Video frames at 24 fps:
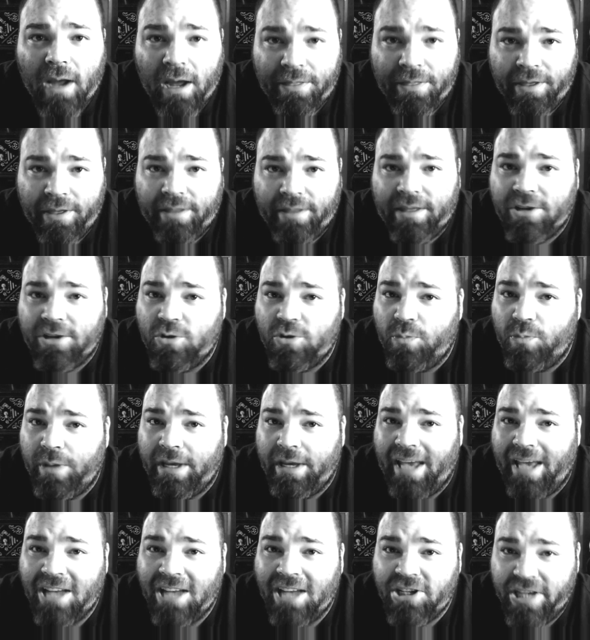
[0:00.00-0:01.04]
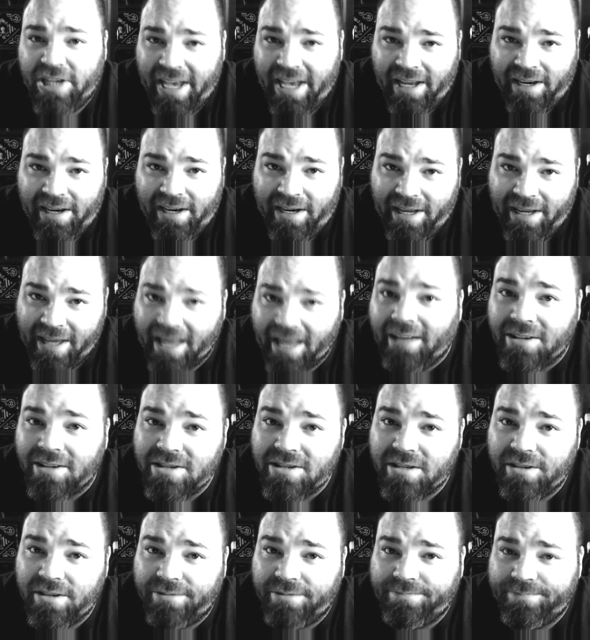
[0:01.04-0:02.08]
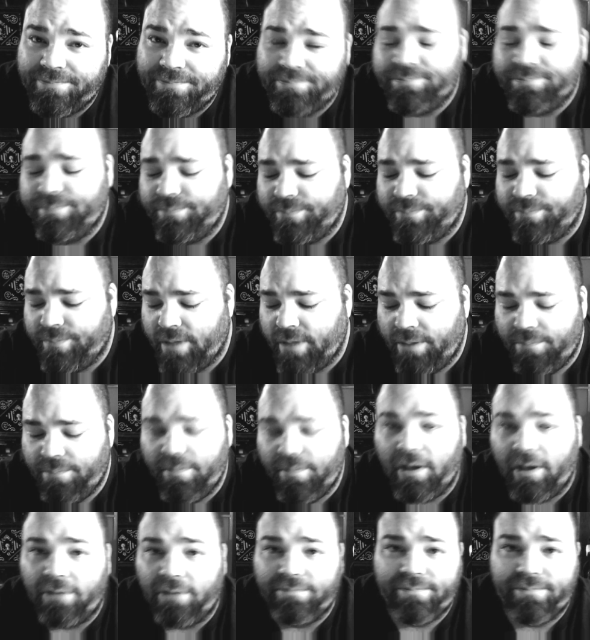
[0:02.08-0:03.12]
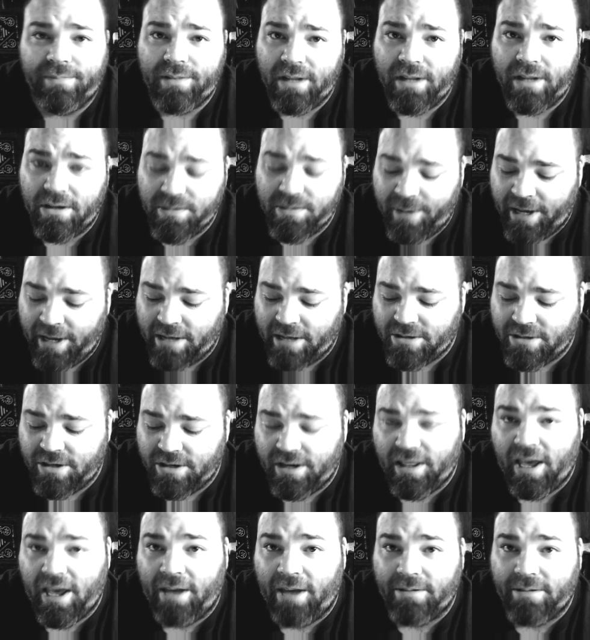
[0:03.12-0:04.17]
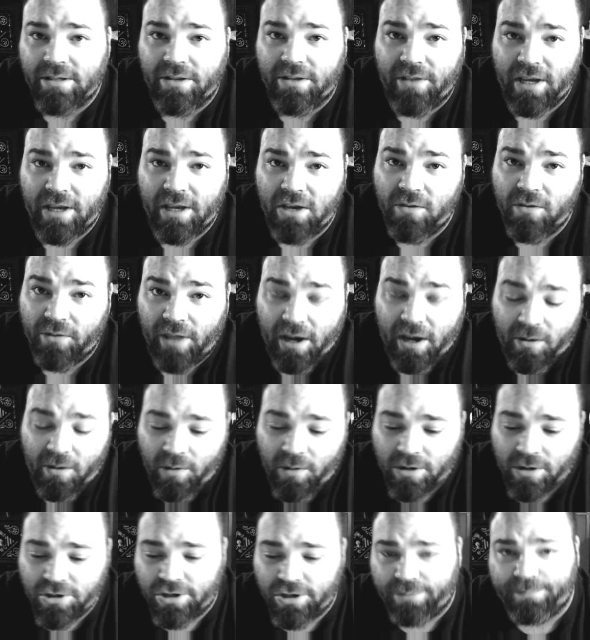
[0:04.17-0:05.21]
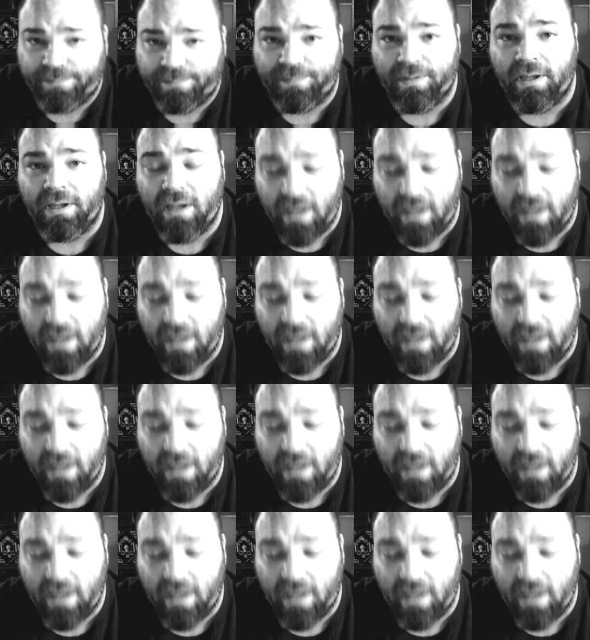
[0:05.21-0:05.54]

I think they should be educated against. But there's my answer to that. So thank you for that question.